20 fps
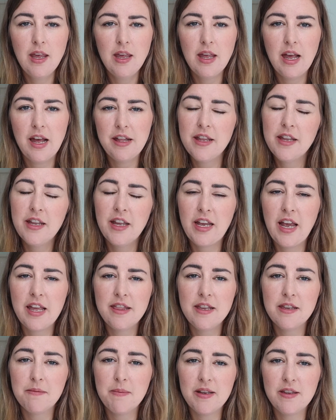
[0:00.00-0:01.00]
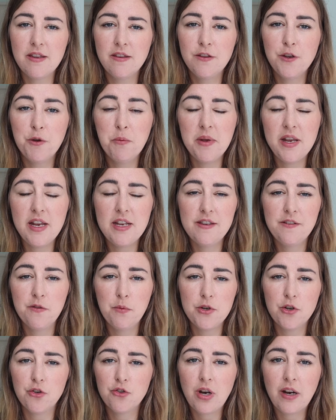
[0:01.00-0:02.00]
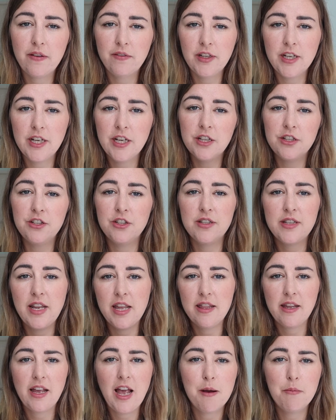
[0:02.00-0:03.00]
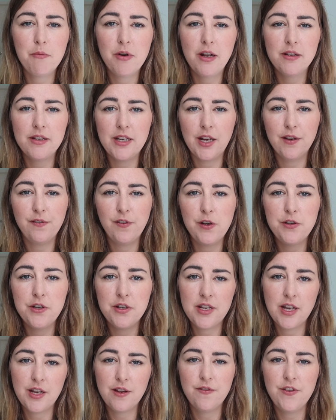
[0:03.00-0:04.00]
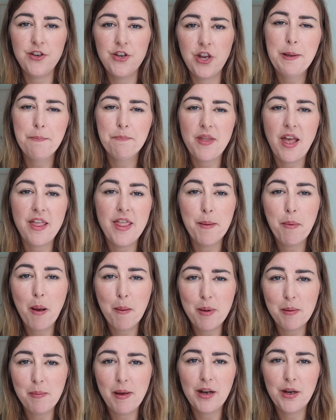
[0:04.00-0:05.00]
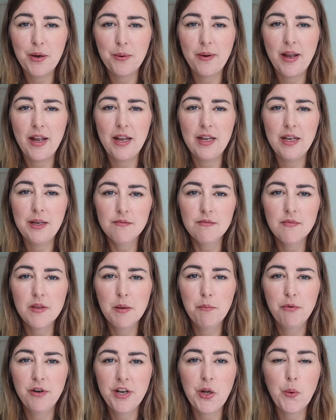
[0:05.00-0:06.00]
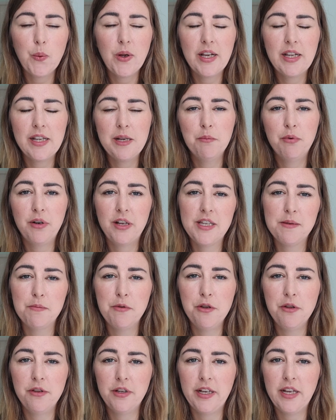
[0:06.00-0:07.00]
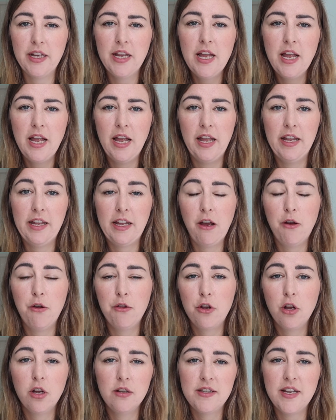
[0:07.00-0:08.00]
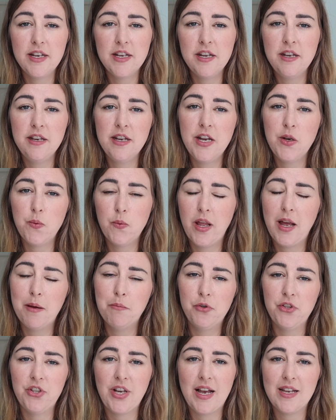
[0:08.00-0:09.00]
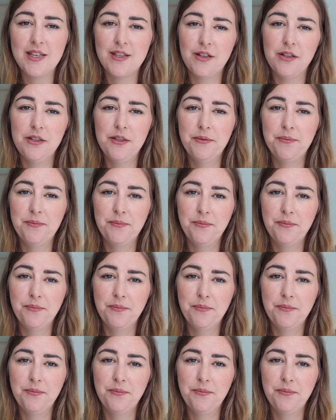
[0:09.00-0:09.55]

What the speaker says: I think again this makes it super easy when you're traveling. You can just take the camera out, take a photo, take a video, and then pop it back away pretty quickly and pretty smoothly and get all the content you need without much hassle.